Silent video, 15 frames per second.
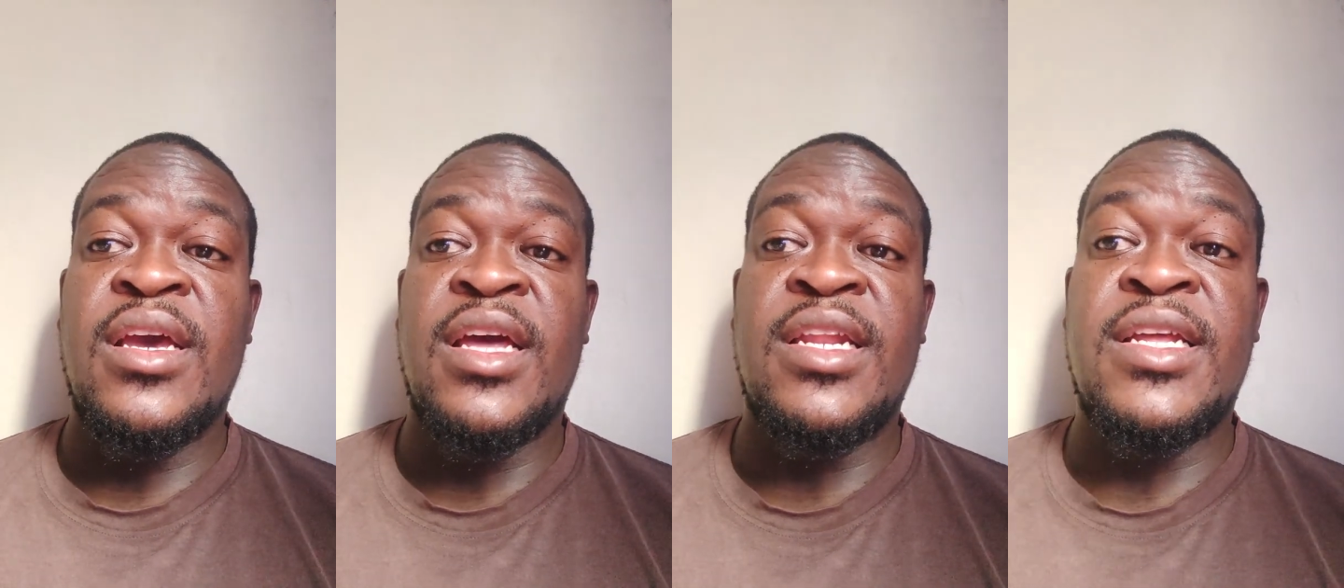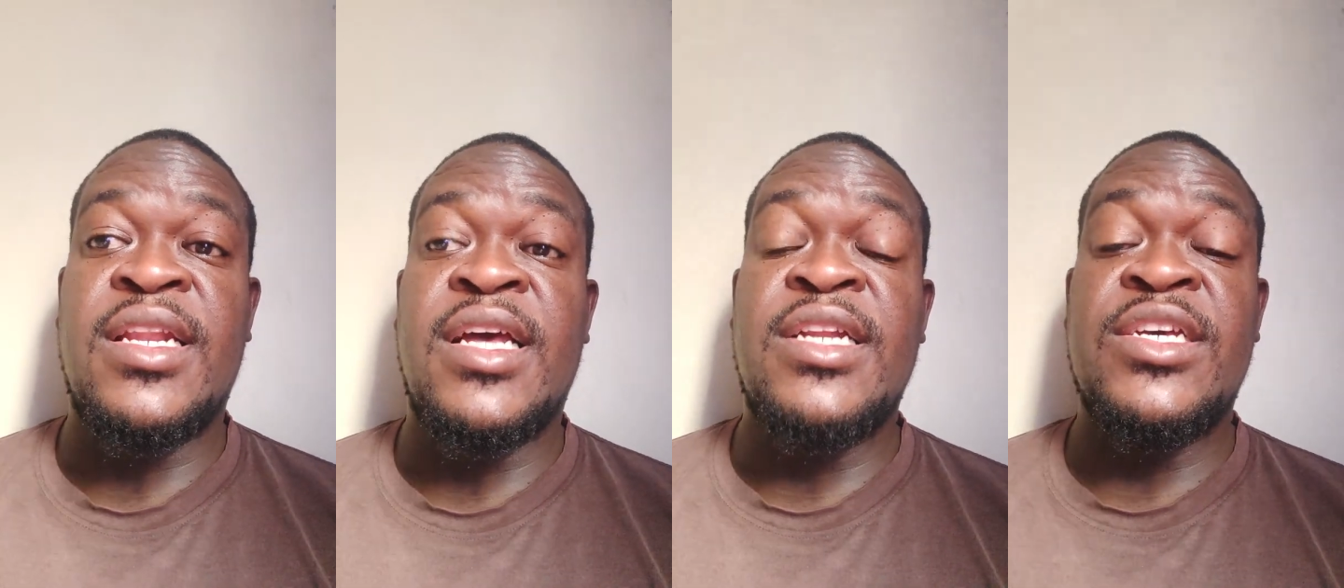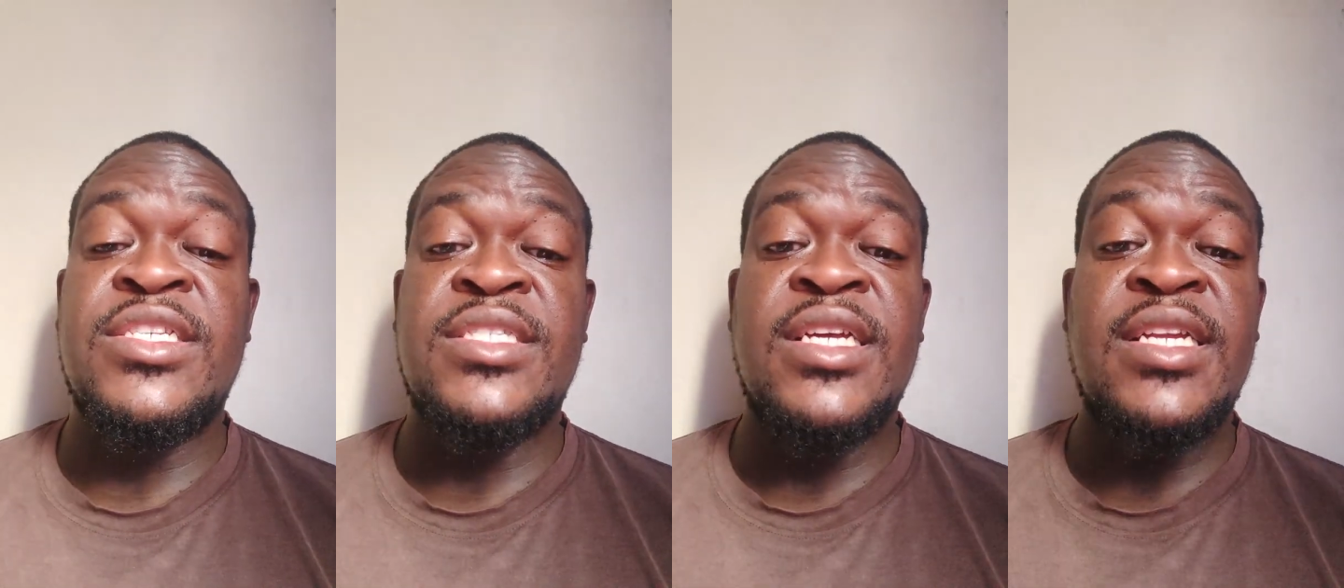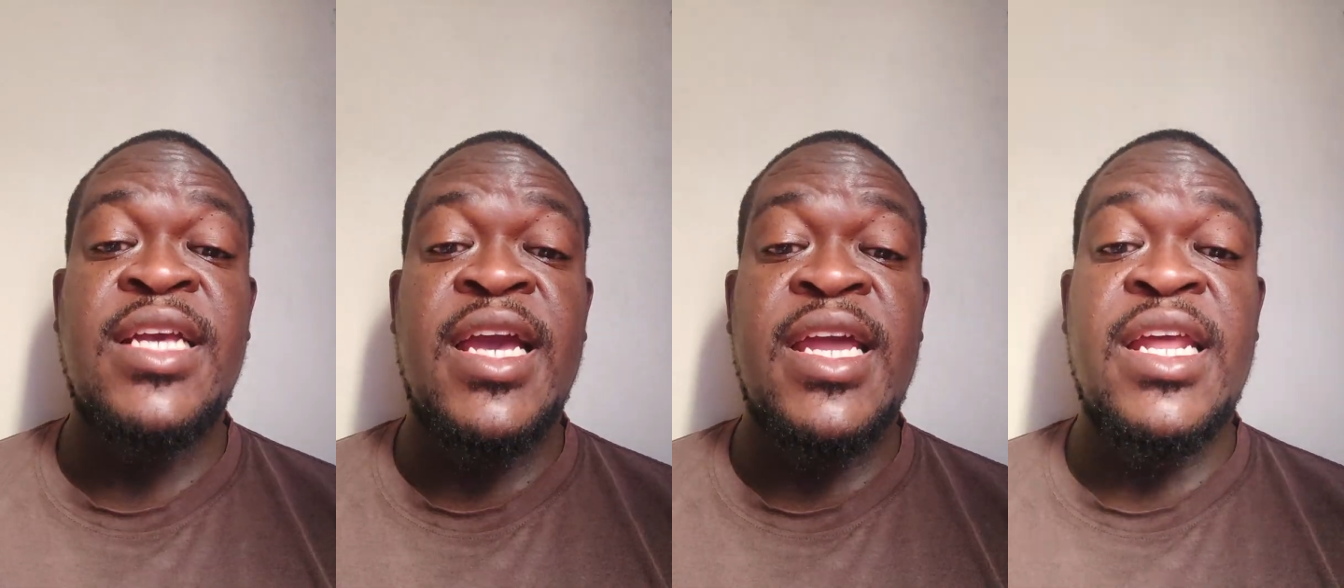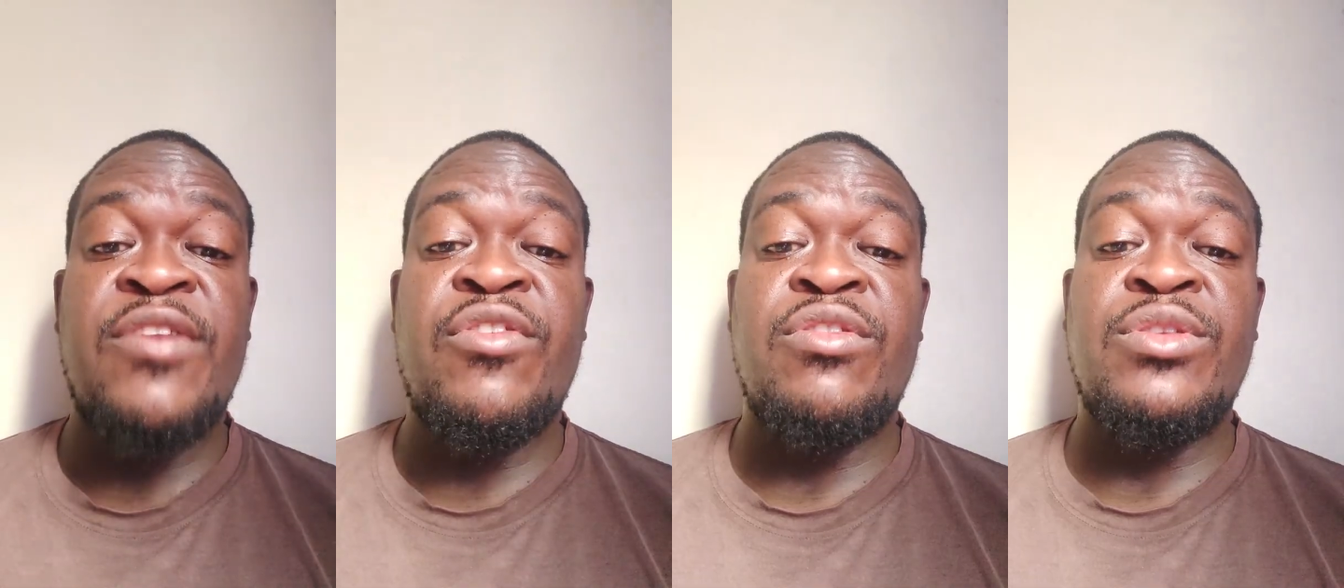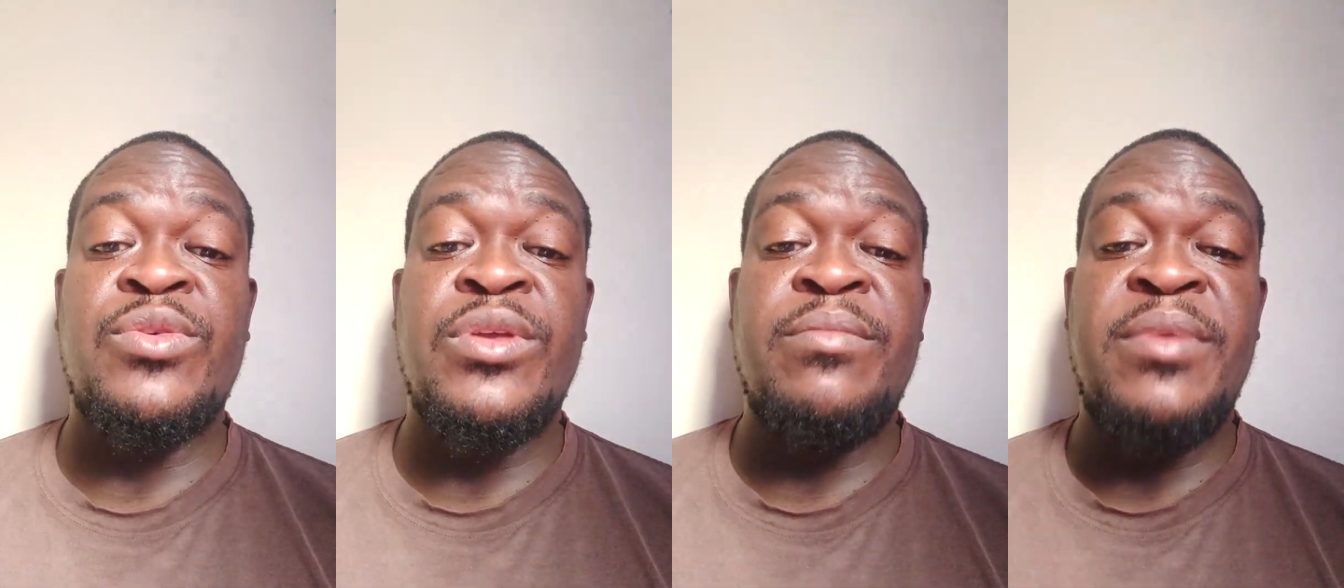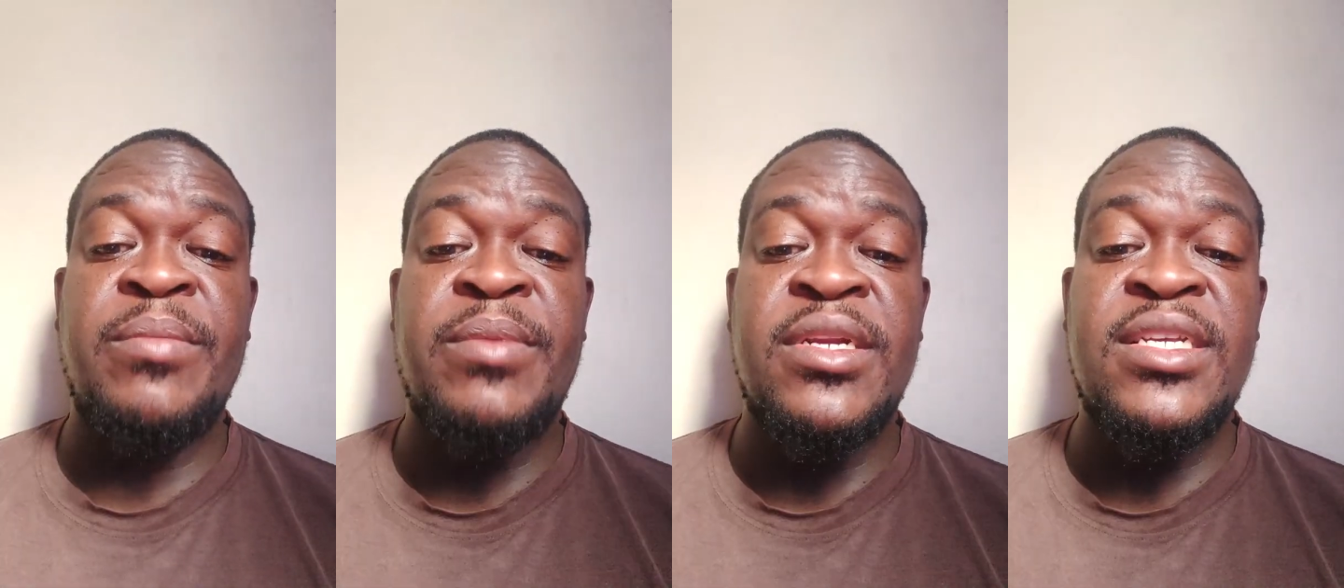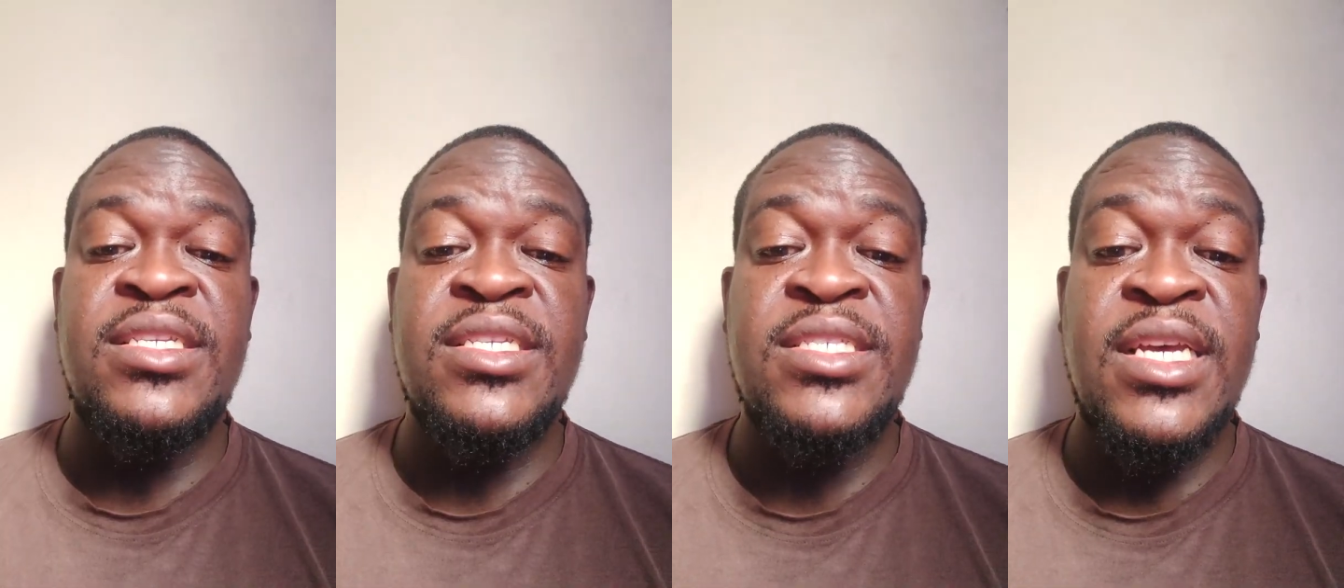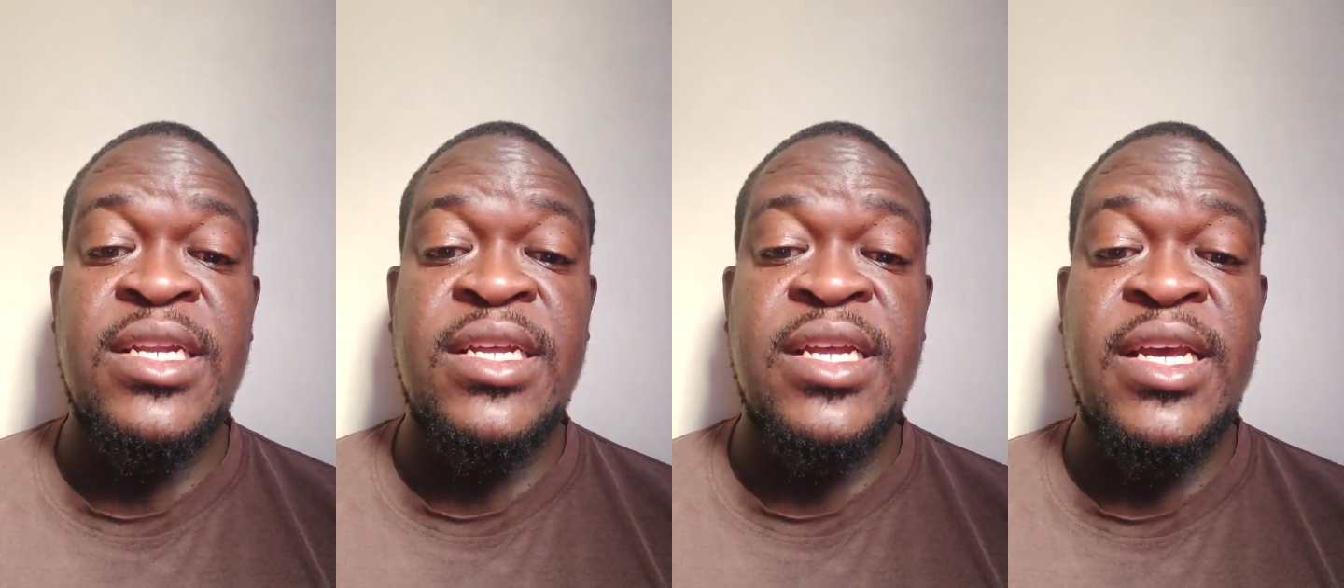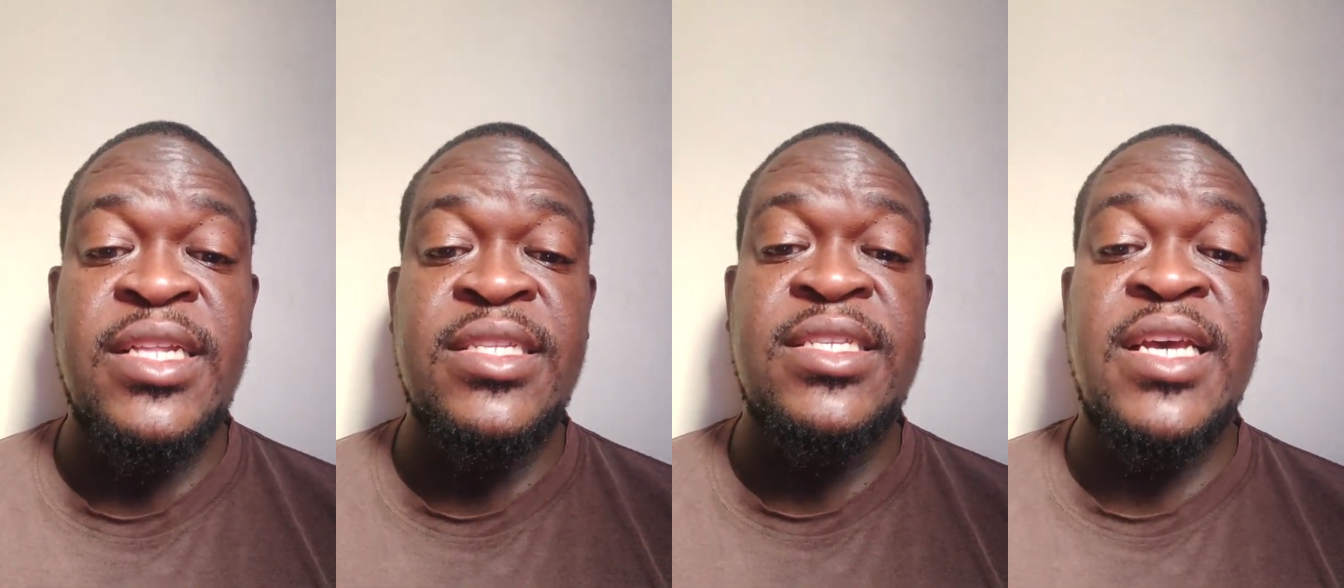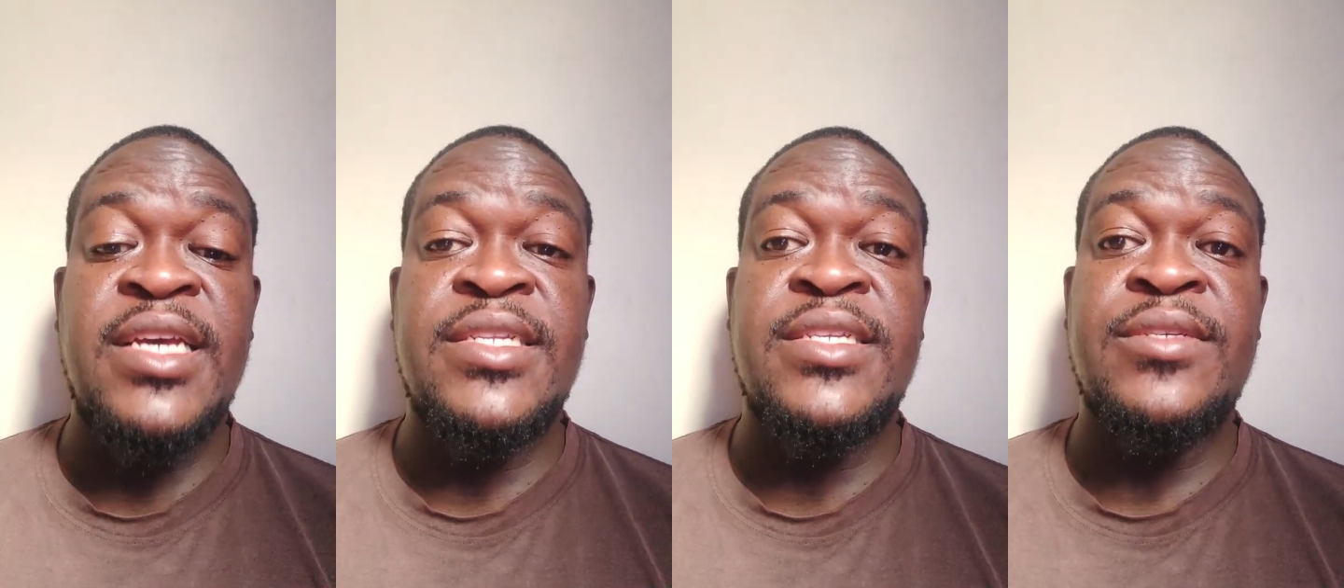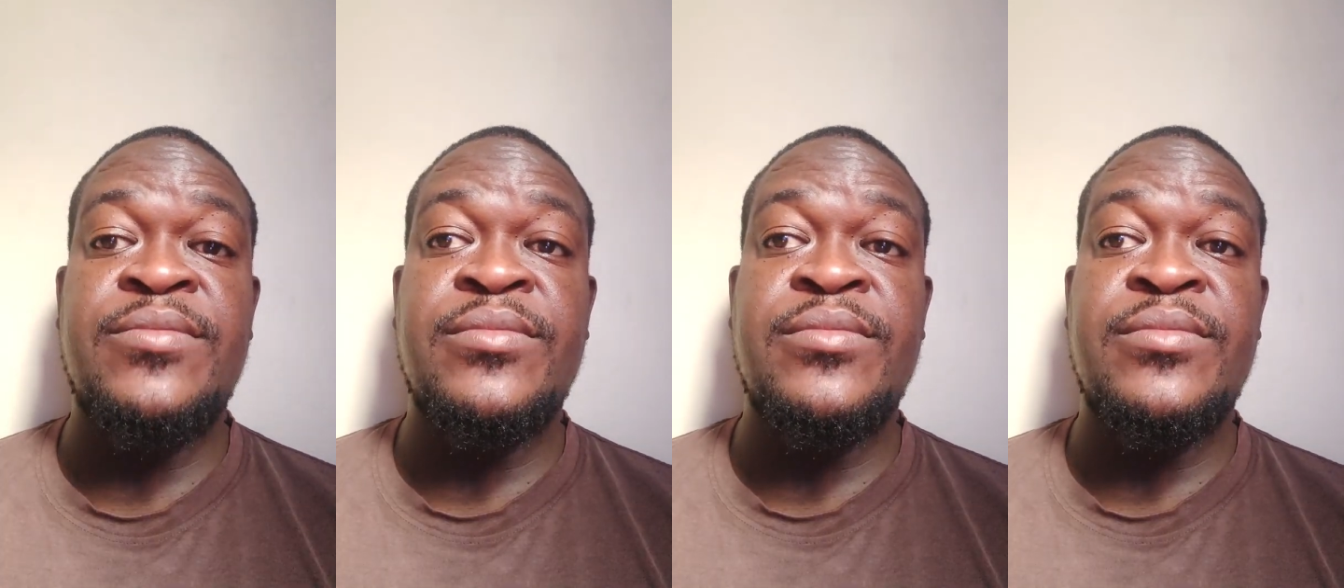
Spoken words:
And Allah does not guide a wrongdoing people. This is another insight,